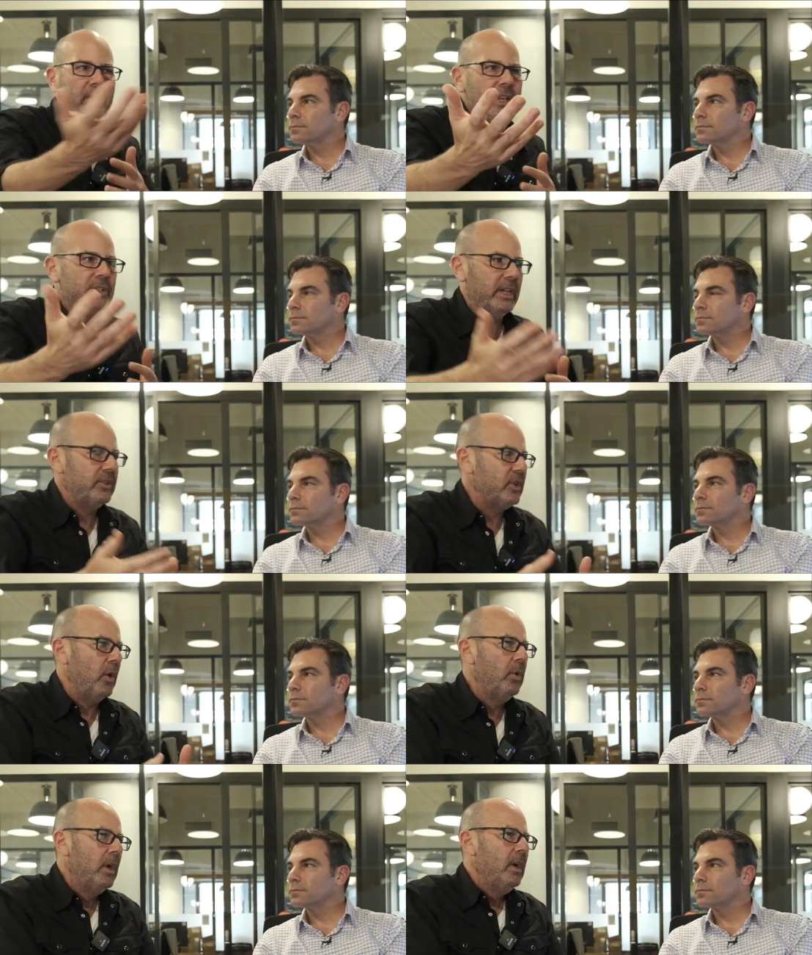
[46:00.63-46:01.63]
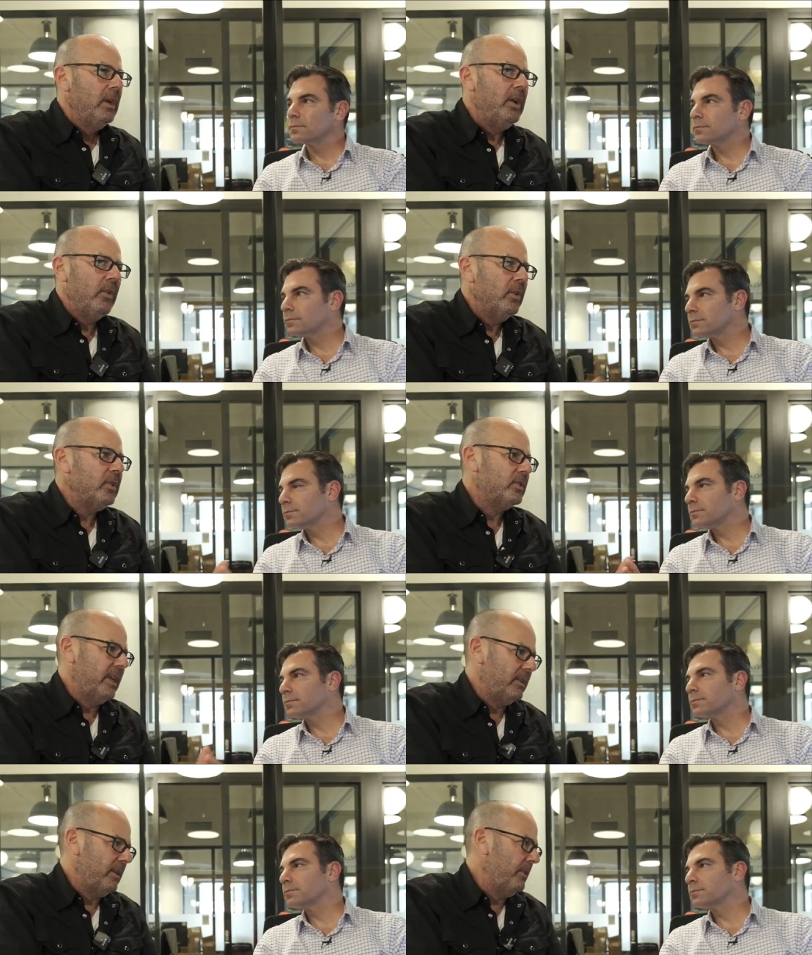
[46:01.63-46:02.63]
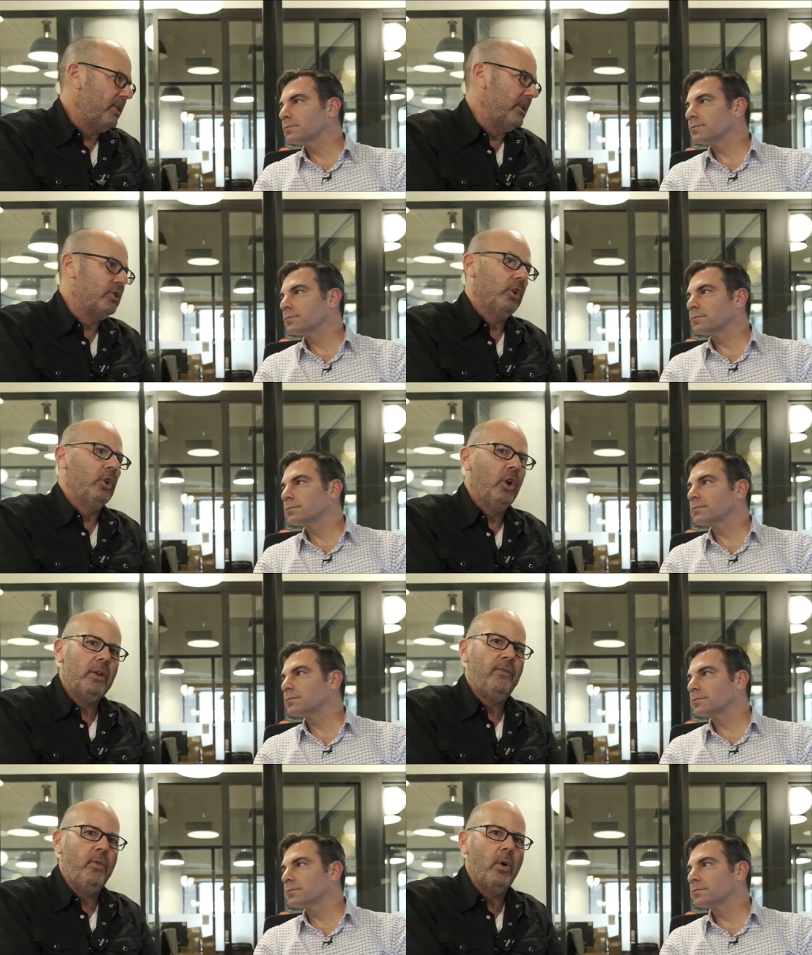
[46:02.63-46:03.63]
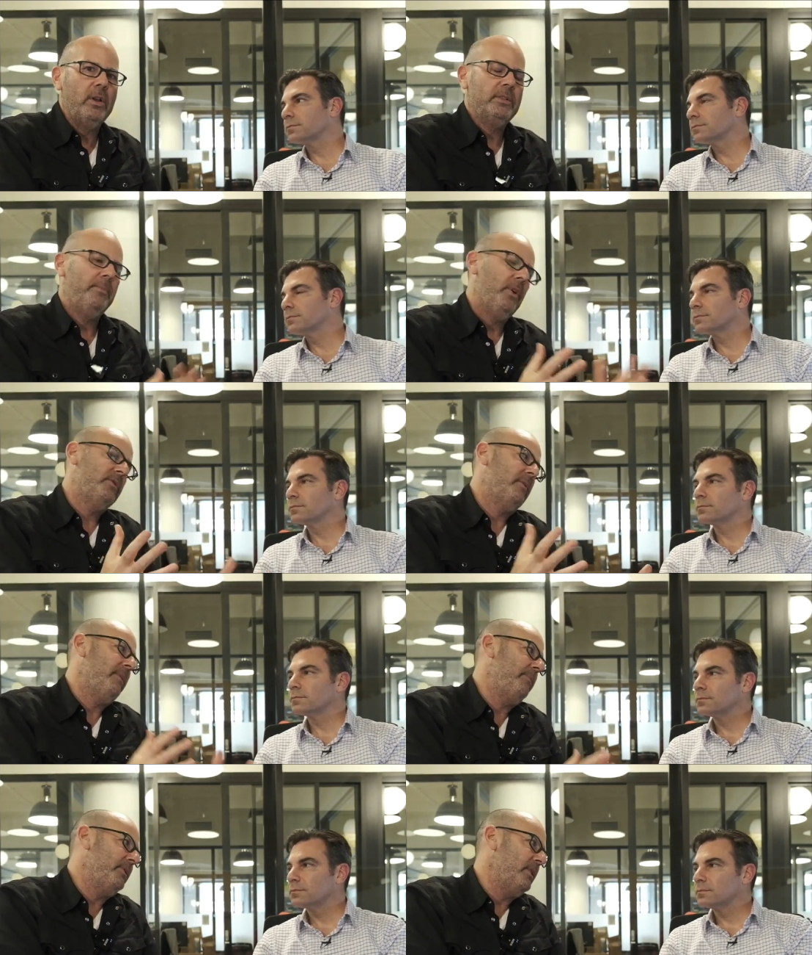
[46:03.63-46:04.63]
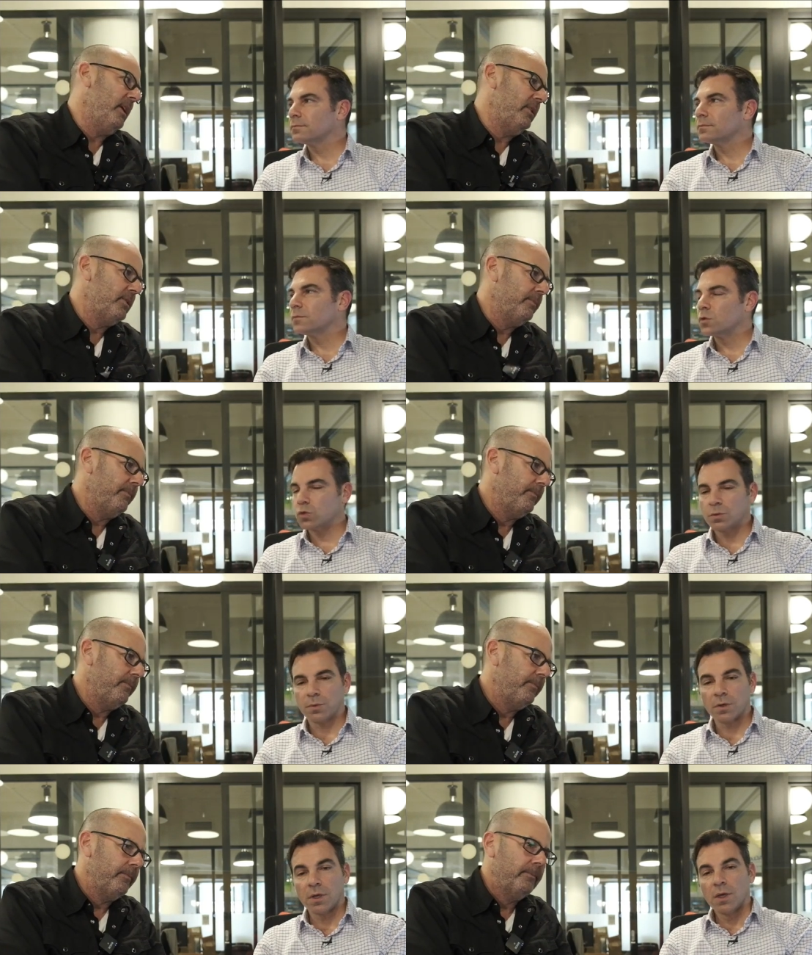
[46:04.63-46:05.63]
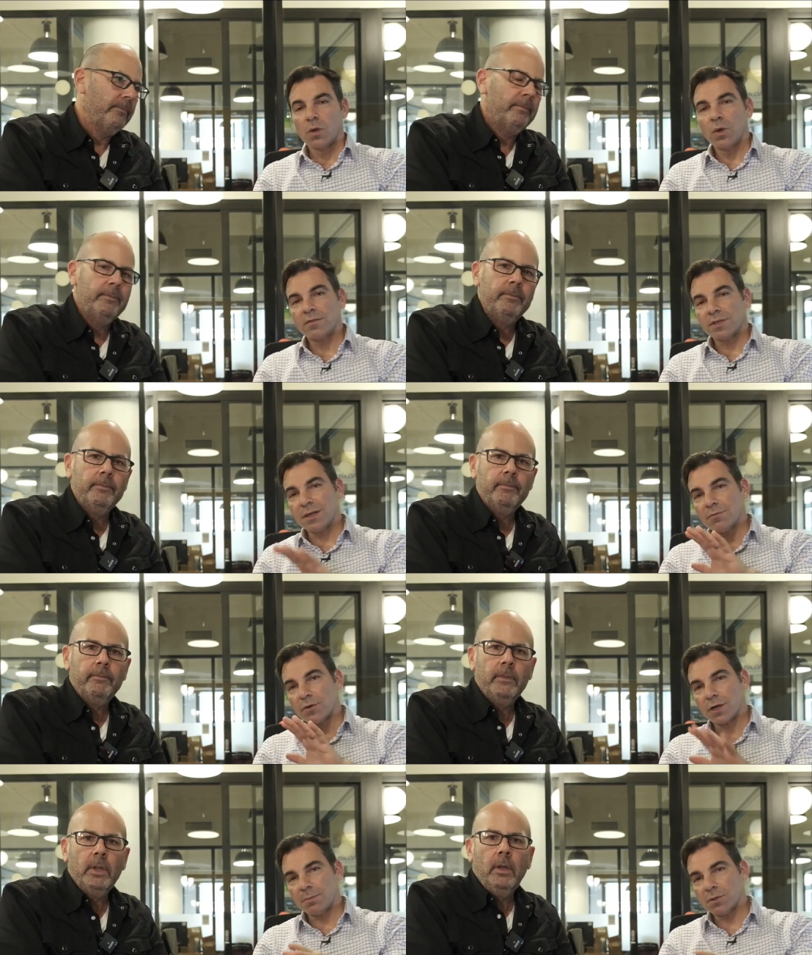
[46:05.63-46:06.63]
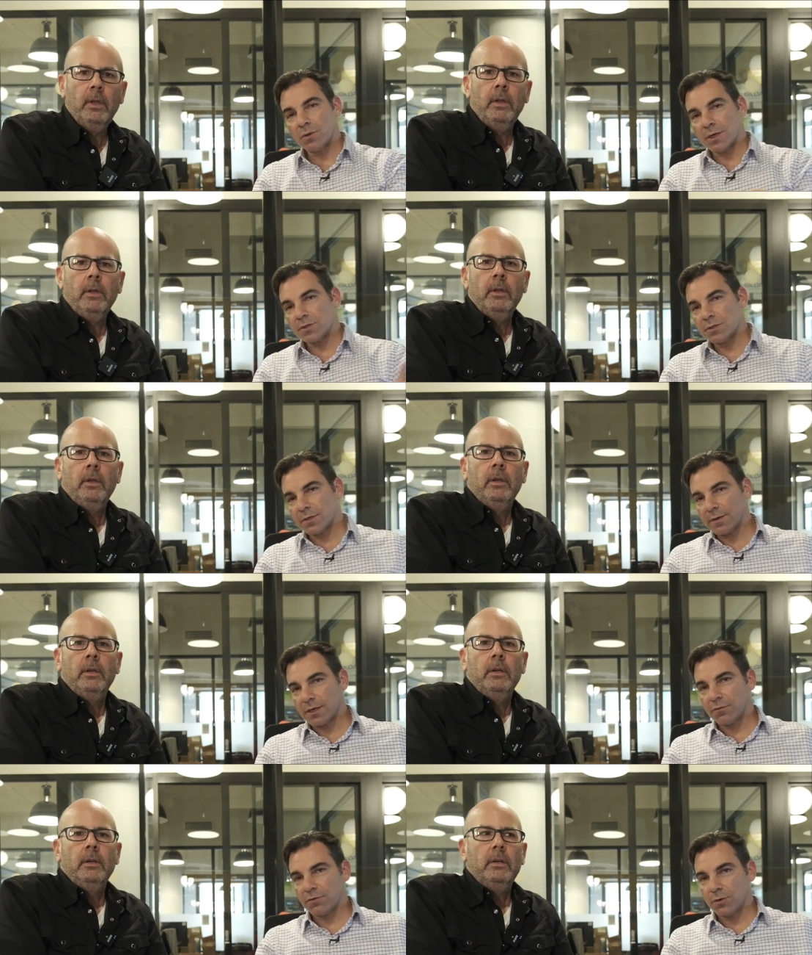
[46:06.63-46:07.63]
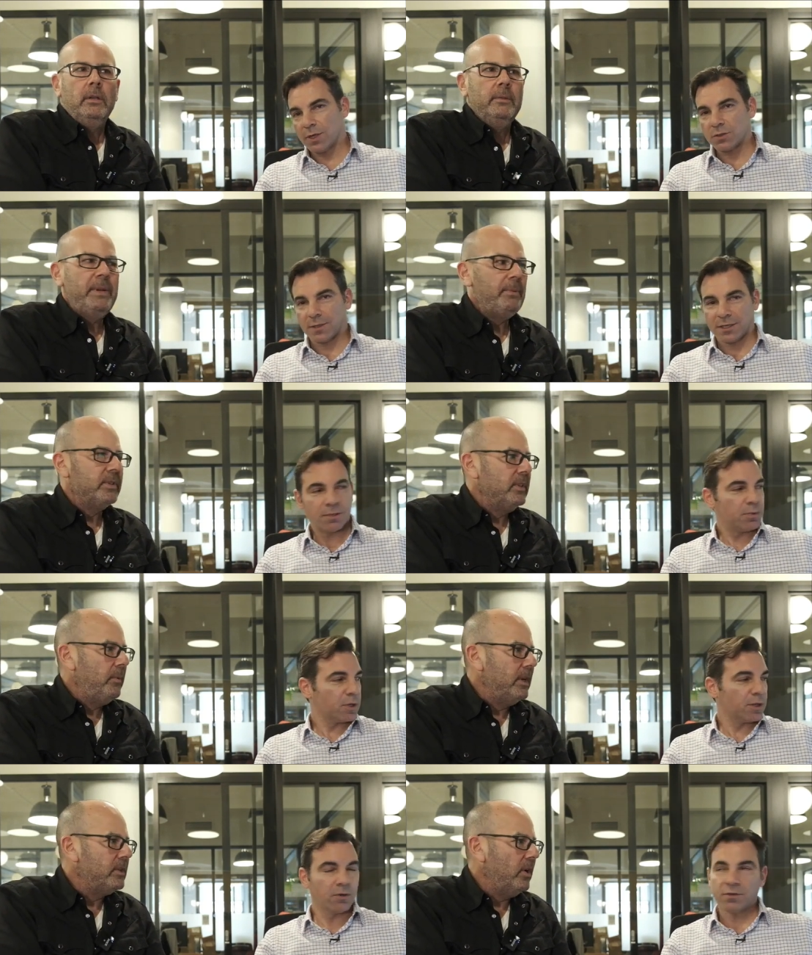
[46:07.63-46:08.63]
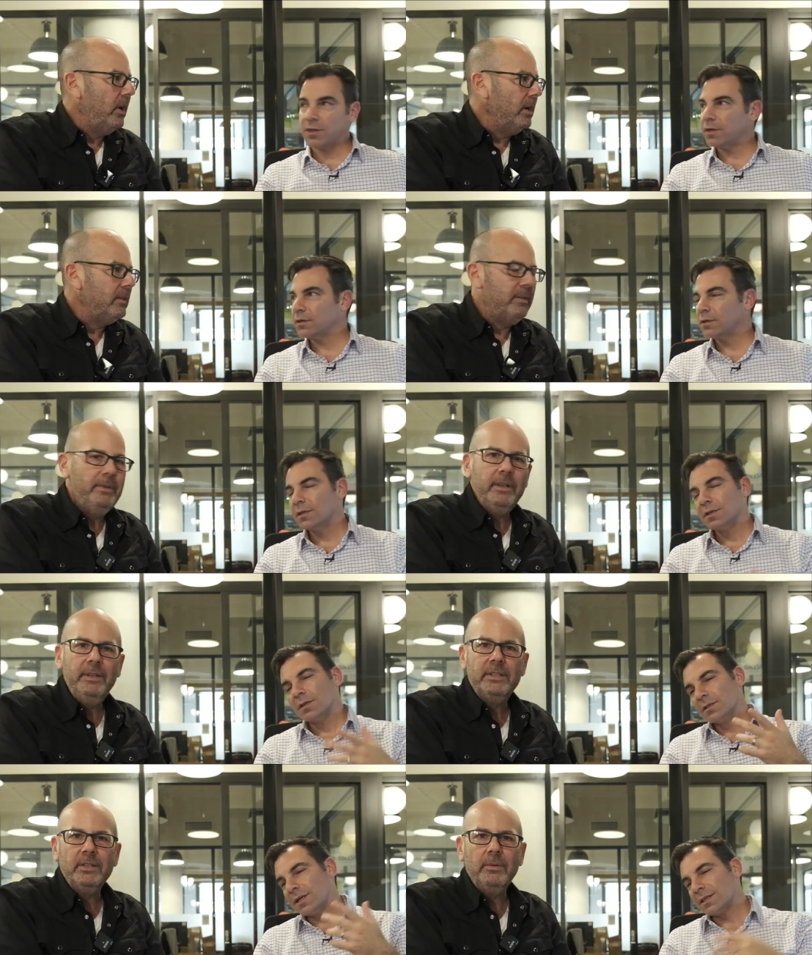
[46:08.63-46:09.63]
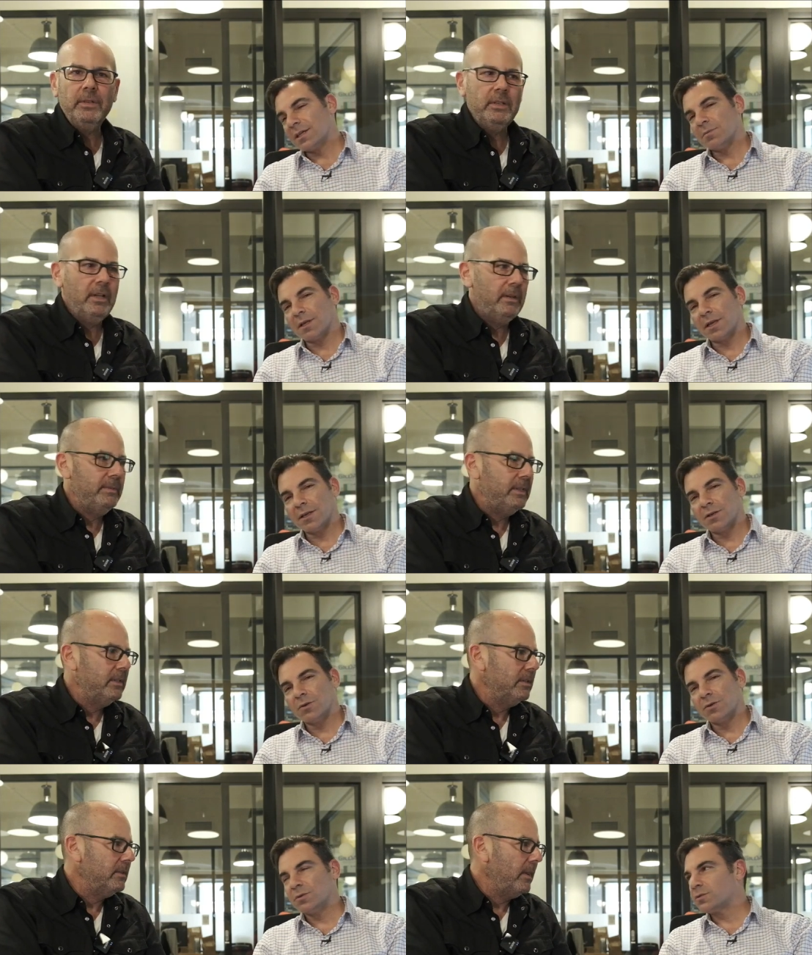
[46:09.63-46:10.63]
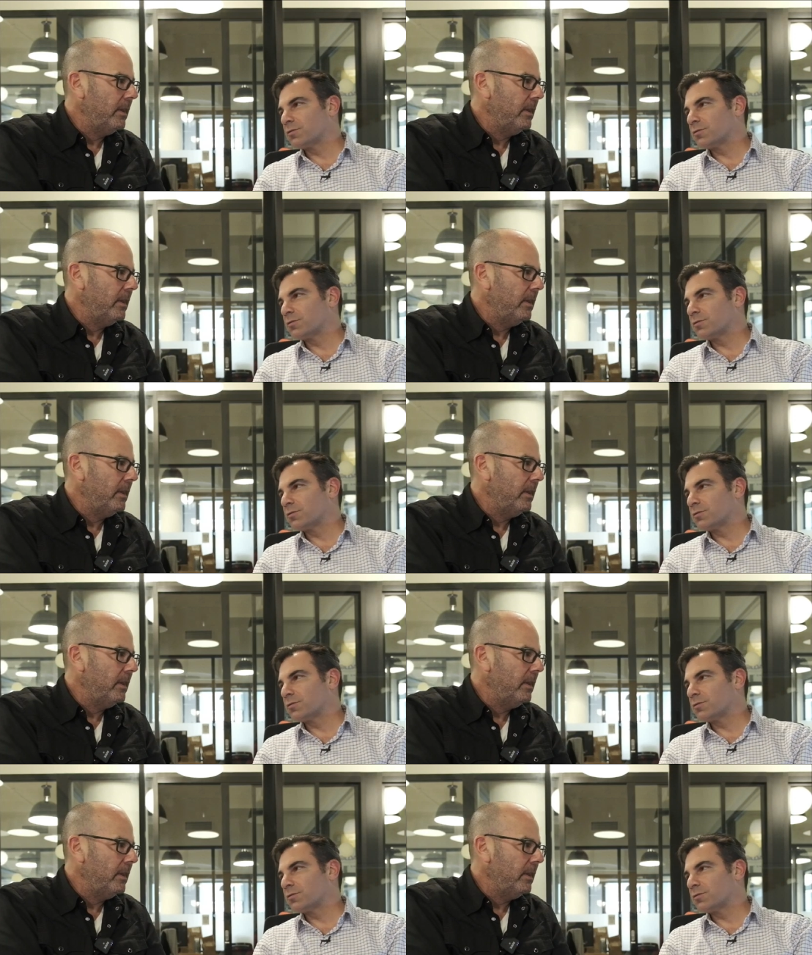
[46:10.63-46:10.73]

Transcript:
Speaker 1: finishing. So you know, those are some of the things to look for as opposed to maybe stage.
Speaker 2: Super. We have time for a couple of questions. I've got a few. That's why People I keep looking over there. Not, not that many. I know you lose